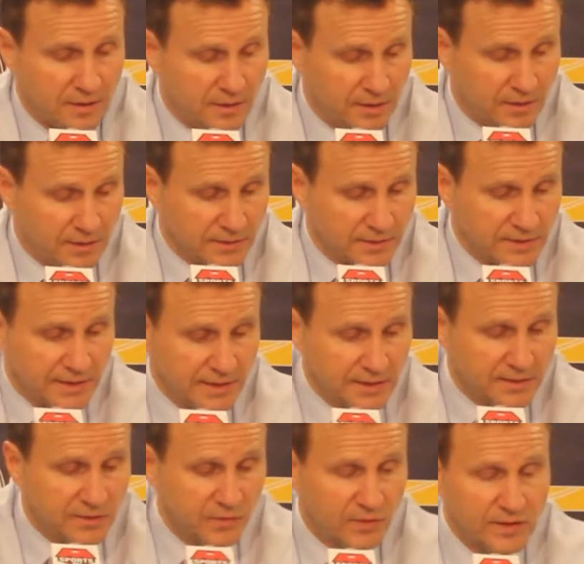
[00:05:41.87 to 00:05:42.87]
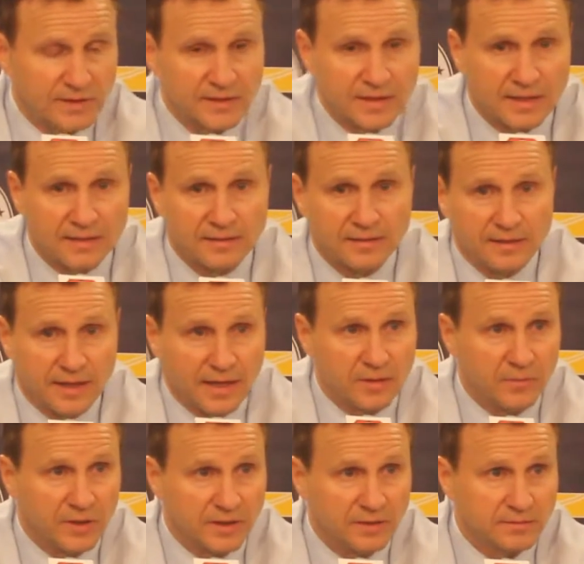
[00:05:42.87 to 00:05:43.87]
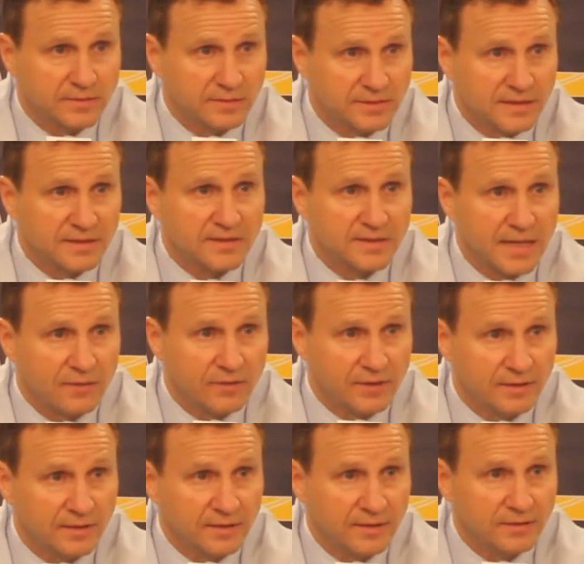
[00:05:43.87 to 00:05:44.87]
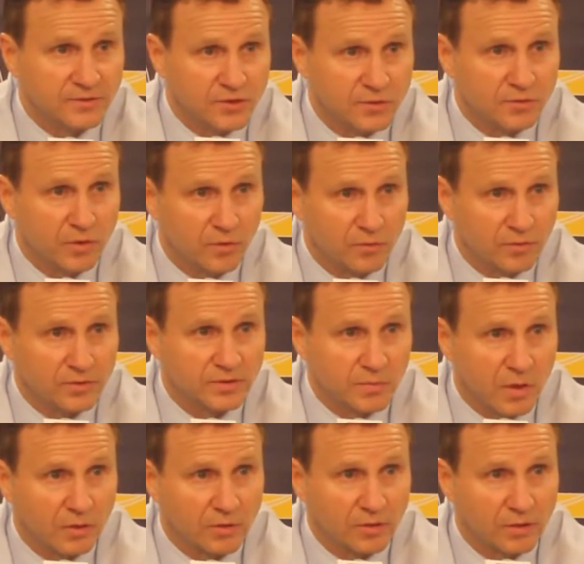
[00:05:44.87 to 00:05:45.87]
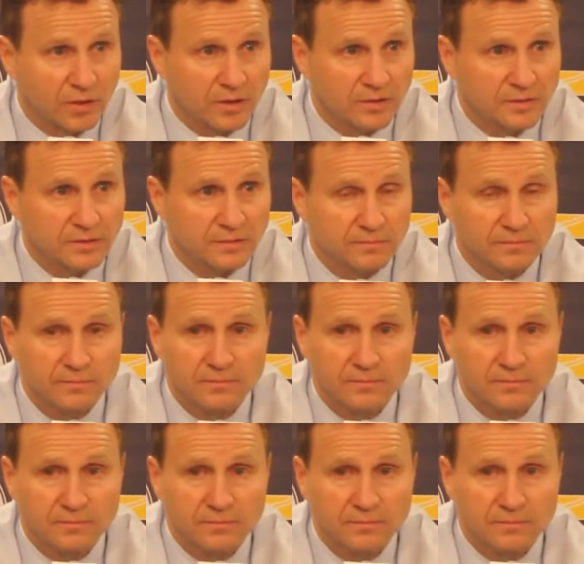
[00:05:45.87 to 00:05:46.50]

And does he need his feet set? Yeah, but he's 6'7". He can shoot over smaller guards.